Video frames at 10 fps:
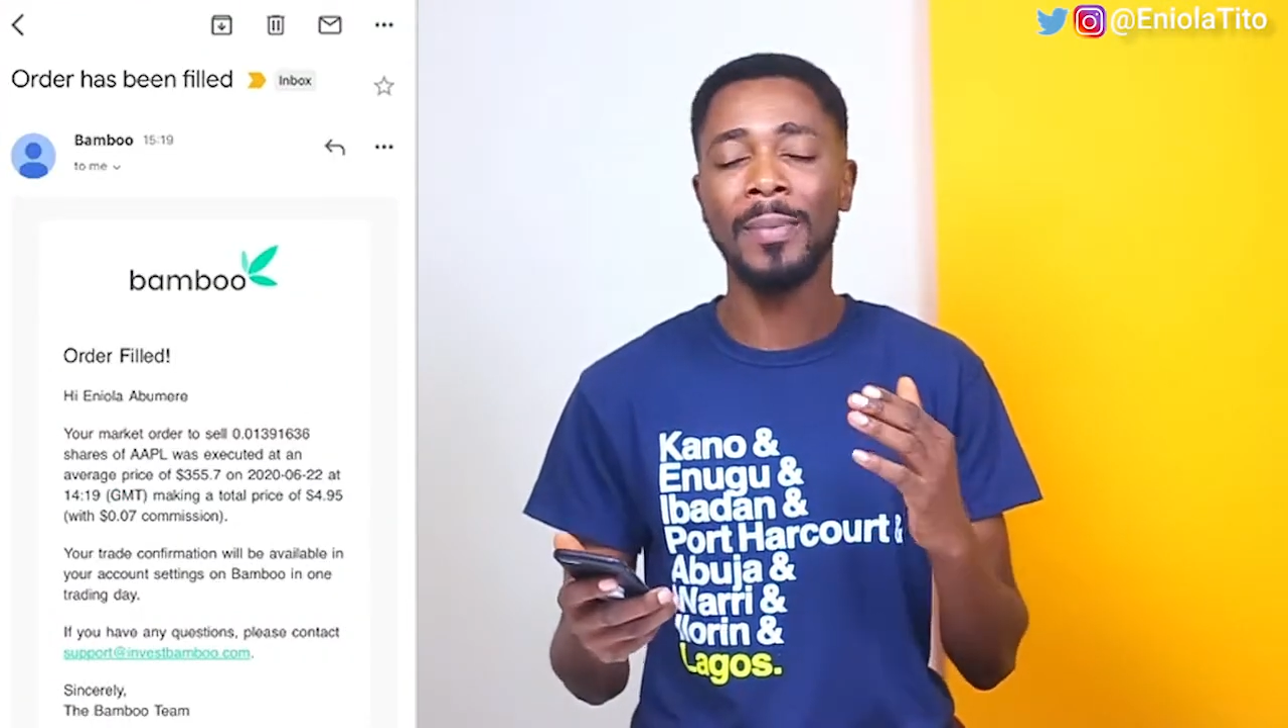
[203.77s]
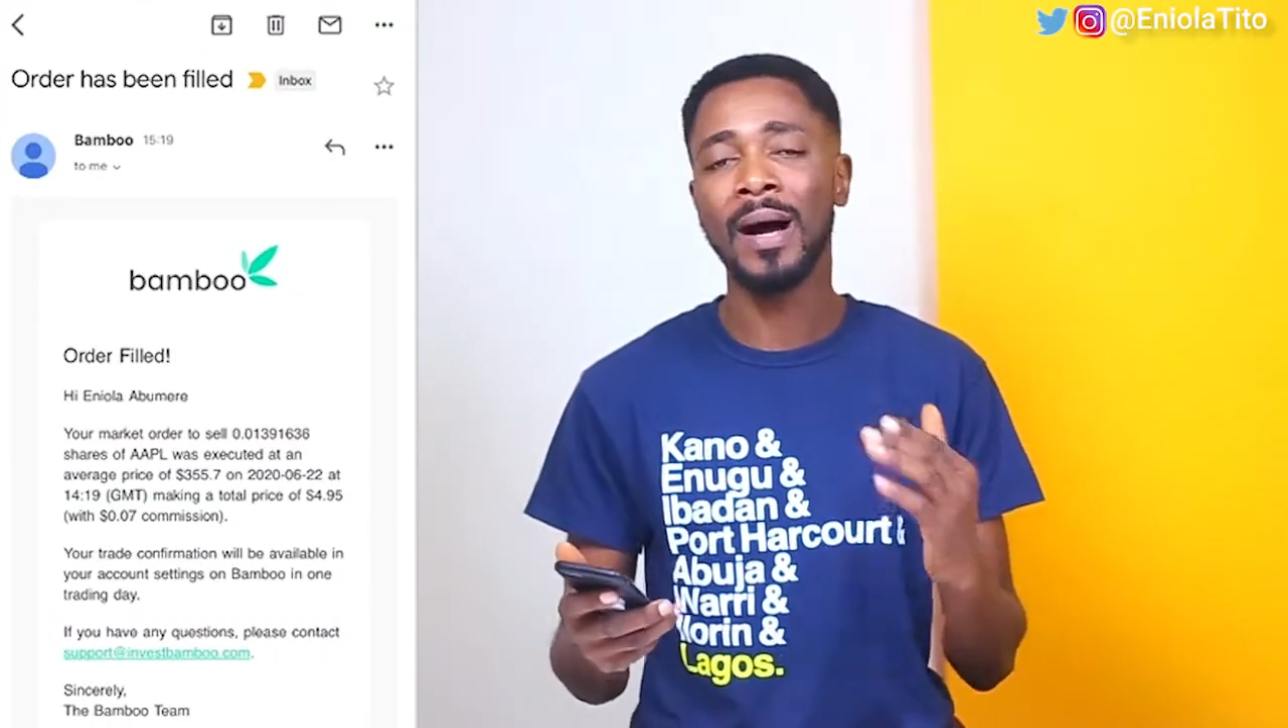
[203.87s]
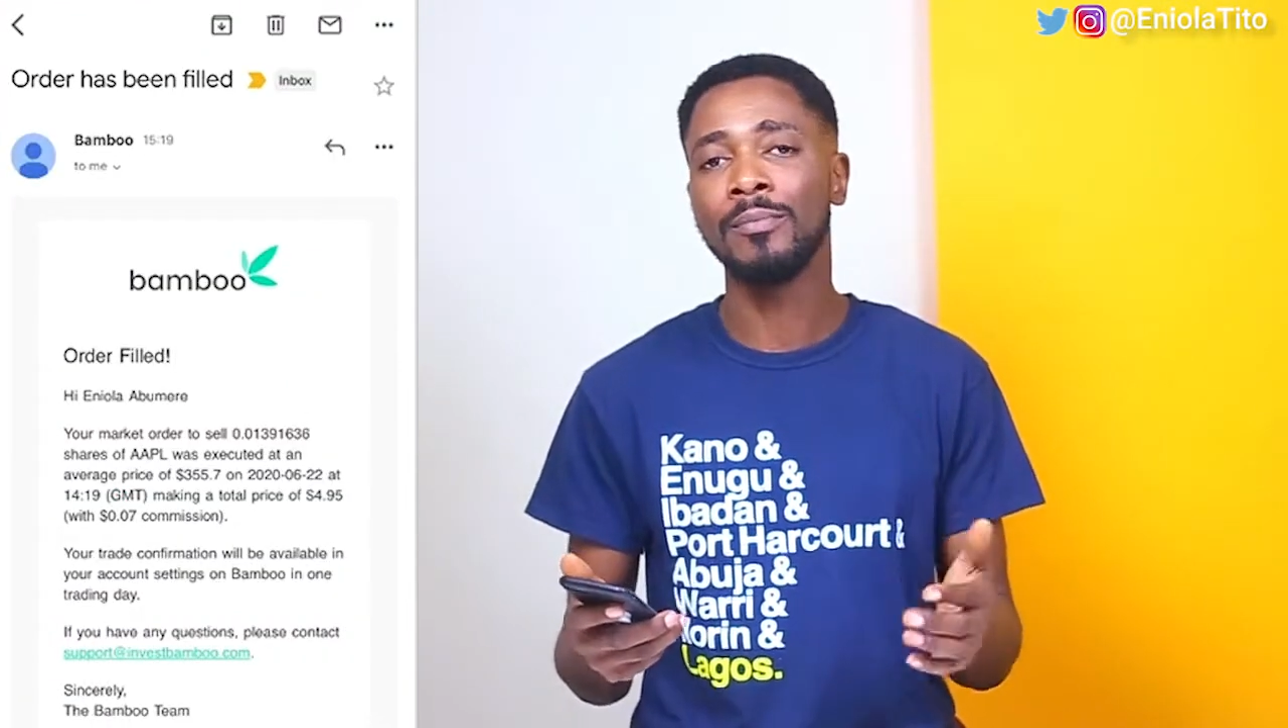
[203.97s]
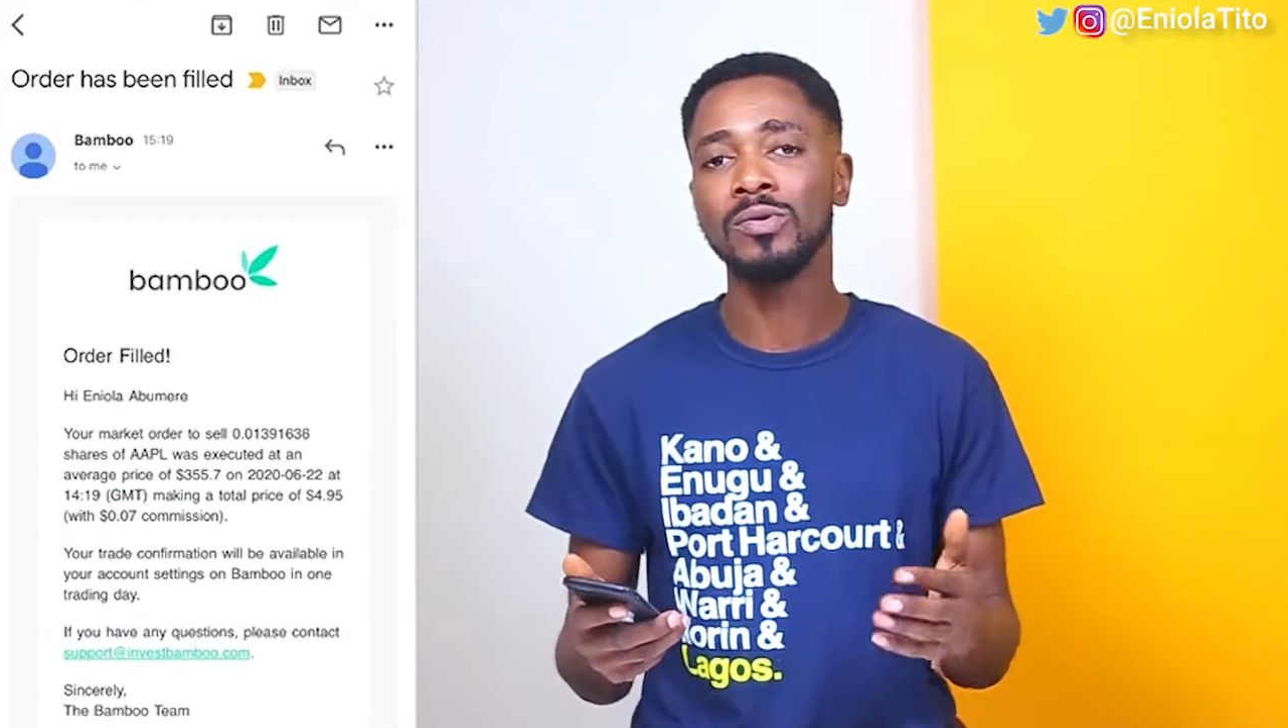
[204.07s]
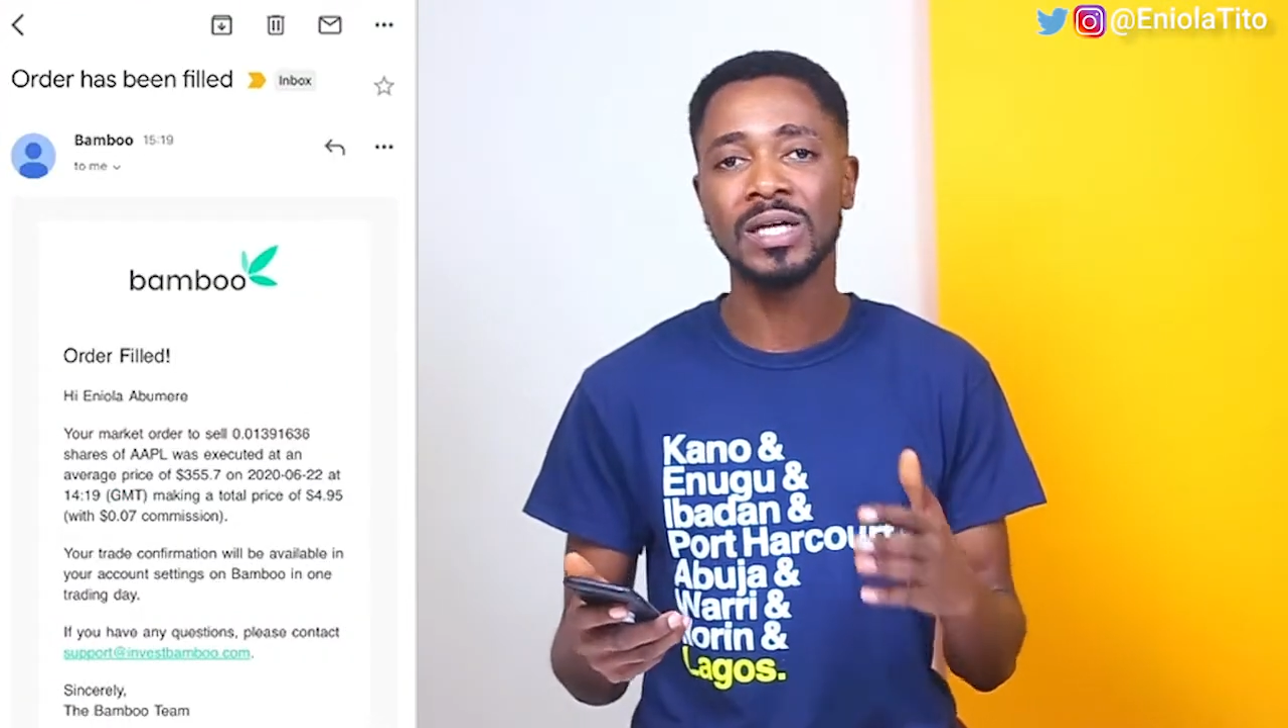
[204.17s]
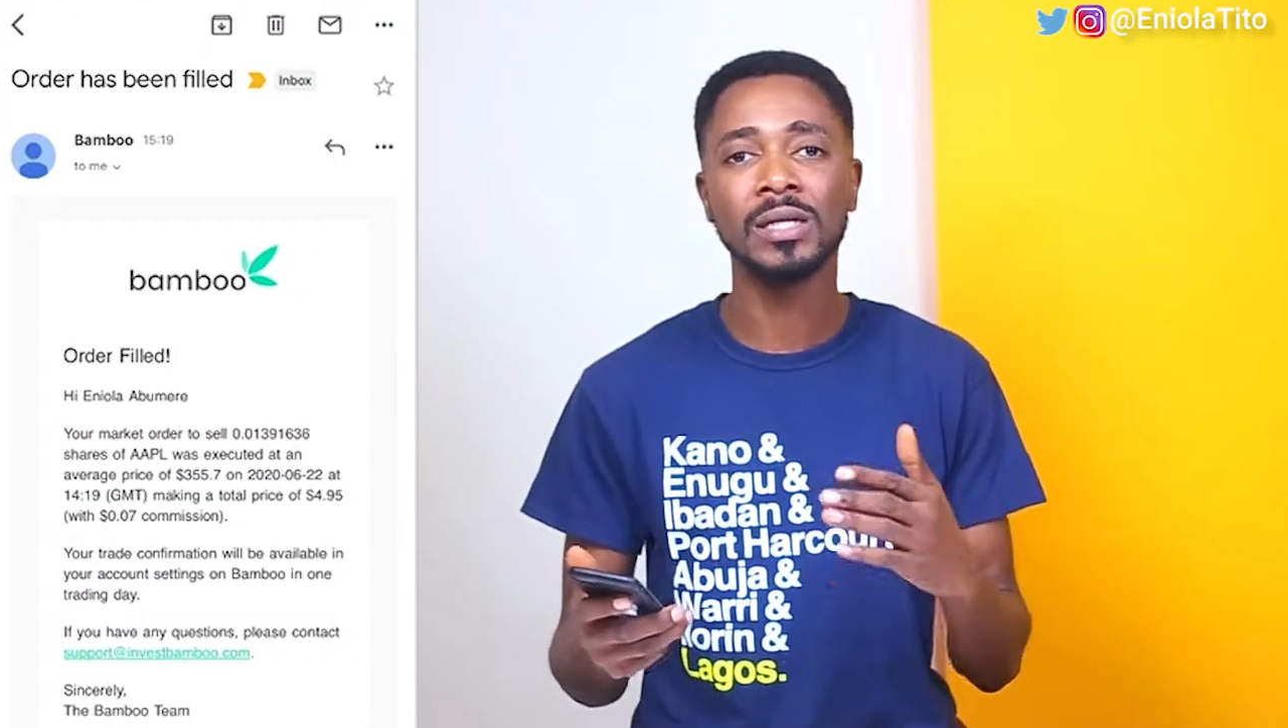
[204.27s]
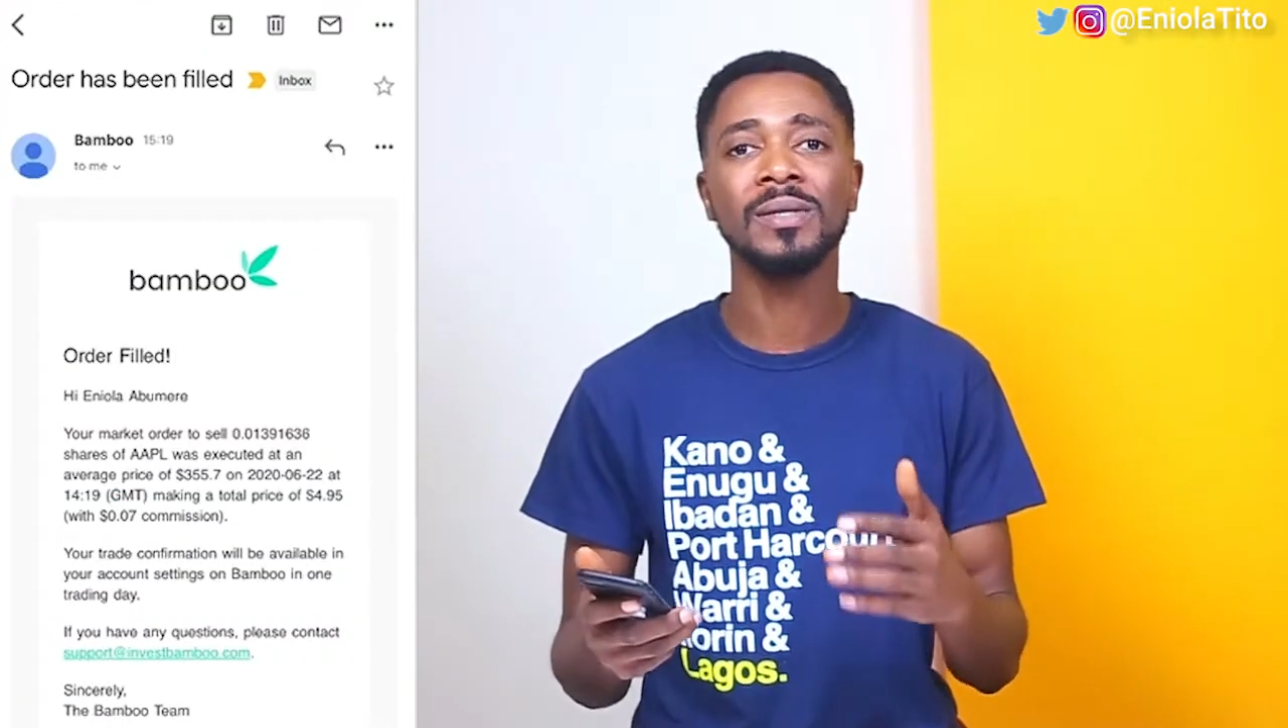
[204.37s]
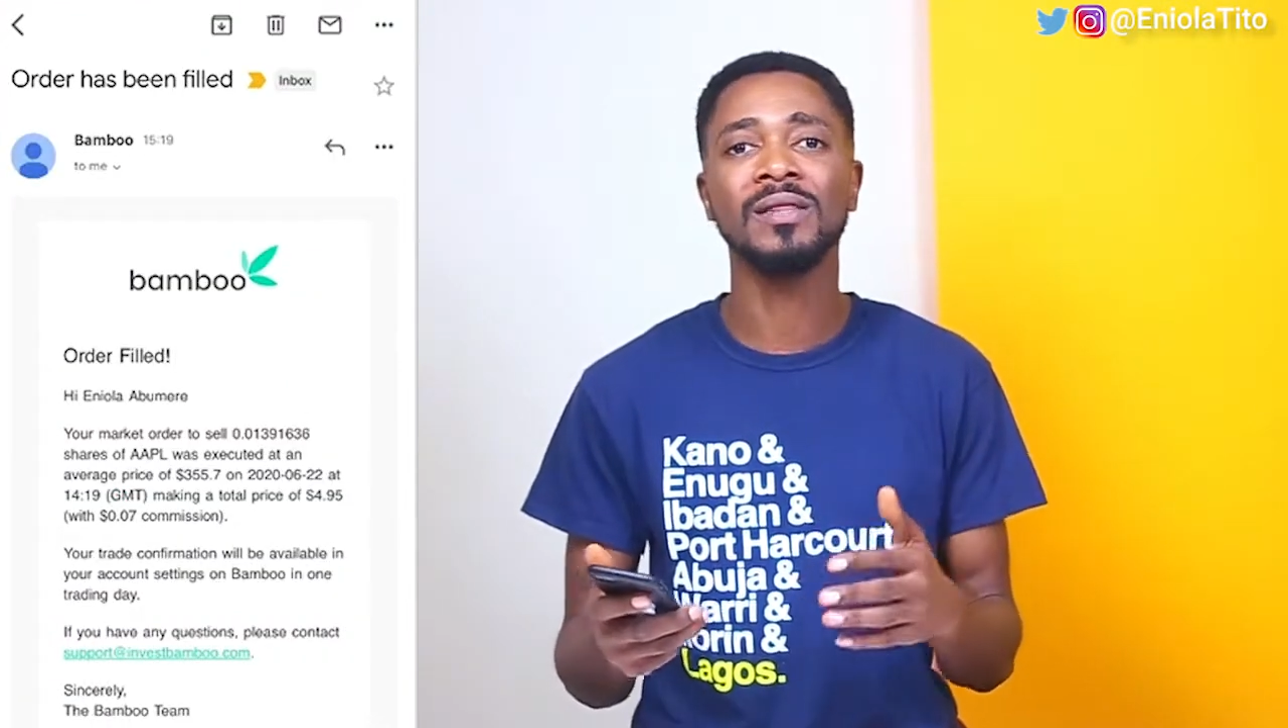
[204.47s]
Bamboo telling me